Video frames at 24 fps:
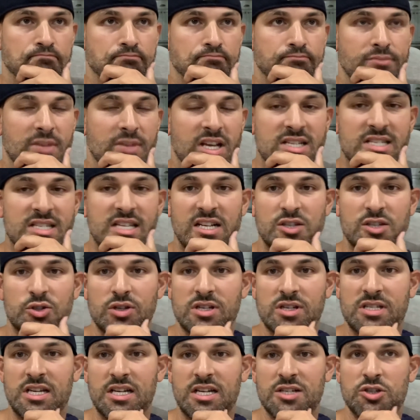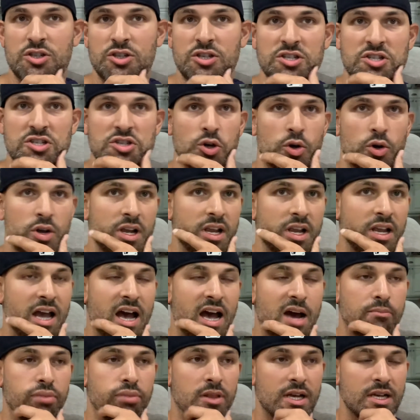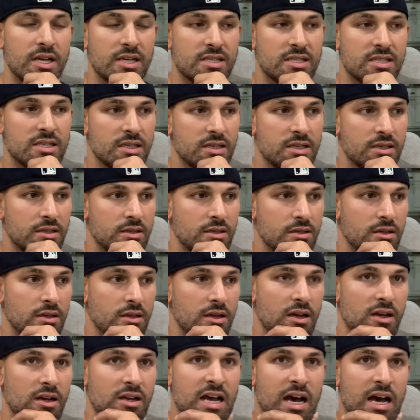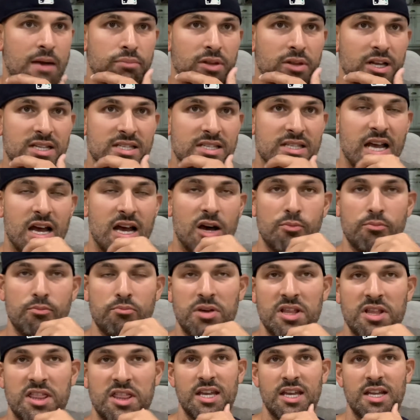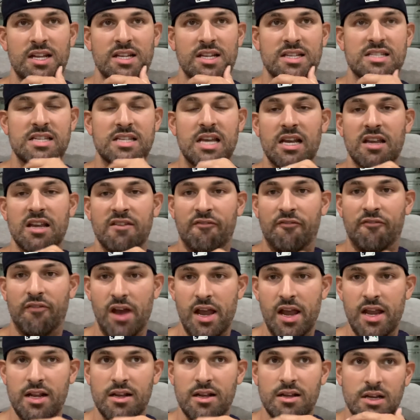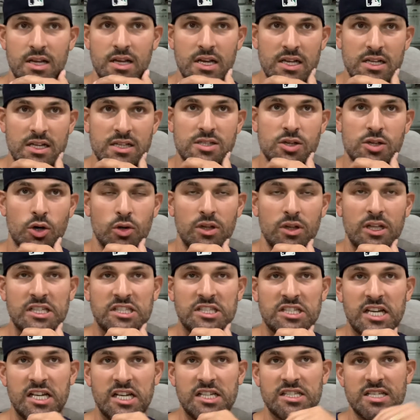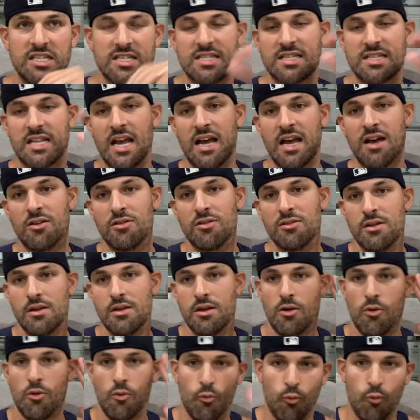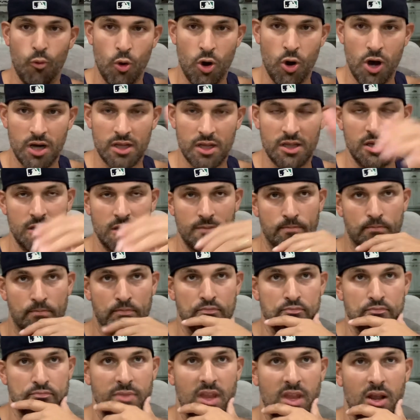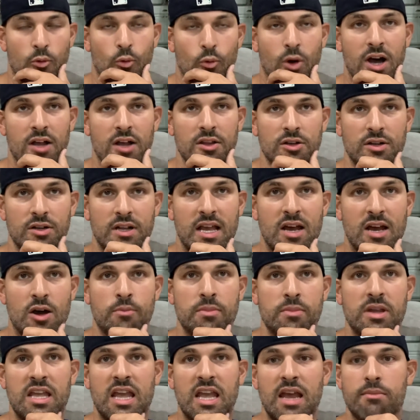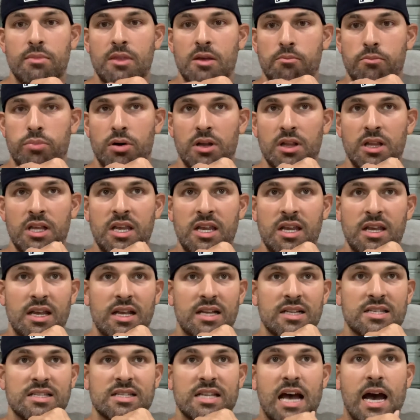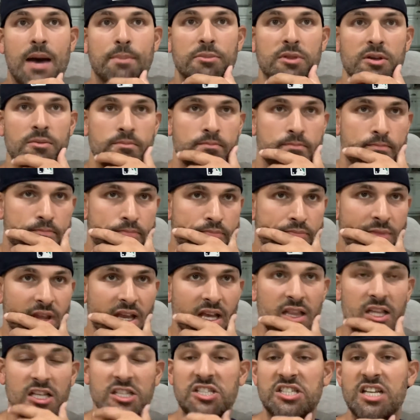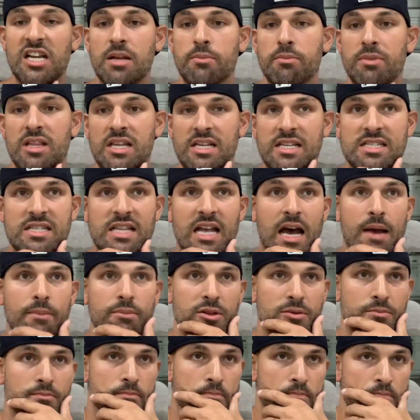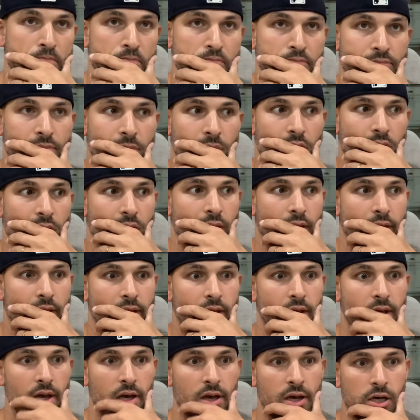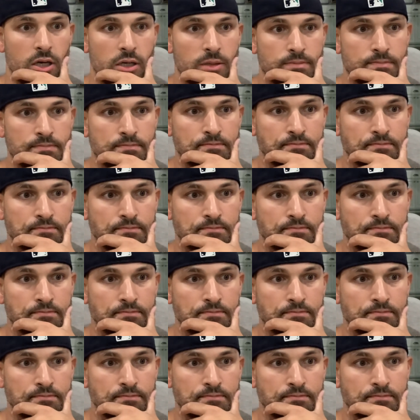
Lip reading: et cetera, just showing a complex style. But the second fight totally changed his style, walked Wilder down, became the bully, and stopped him, and legitimately stopped him. And